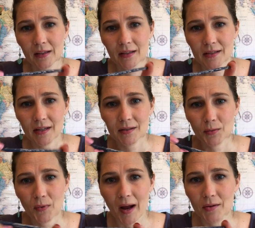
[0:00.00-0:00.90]
This has a
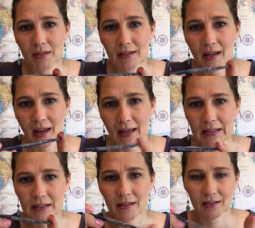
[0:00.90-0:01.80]
rounded
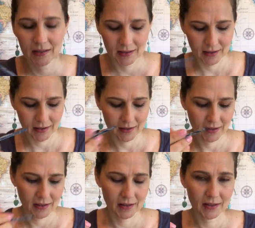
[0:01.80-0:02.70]
end.
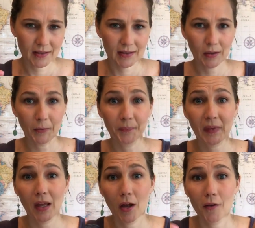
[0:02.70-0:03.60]
So
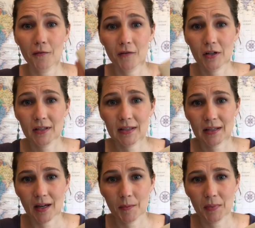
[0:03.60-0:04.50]
first
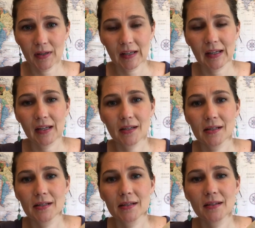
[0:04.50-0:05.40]
step
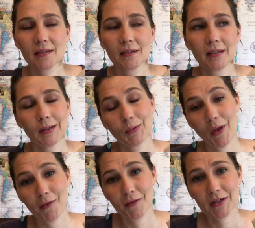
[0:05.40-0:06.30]
is,
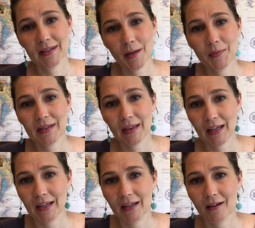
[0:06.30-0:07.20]
the first step is
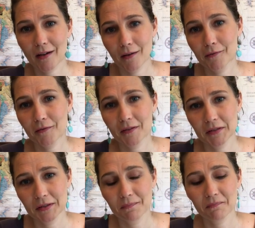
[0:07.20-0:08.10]
thinking of
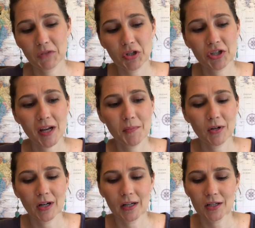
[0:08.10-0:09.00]
your shape
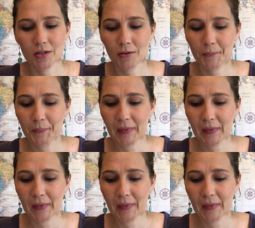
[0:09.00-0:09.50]
you're gonna do.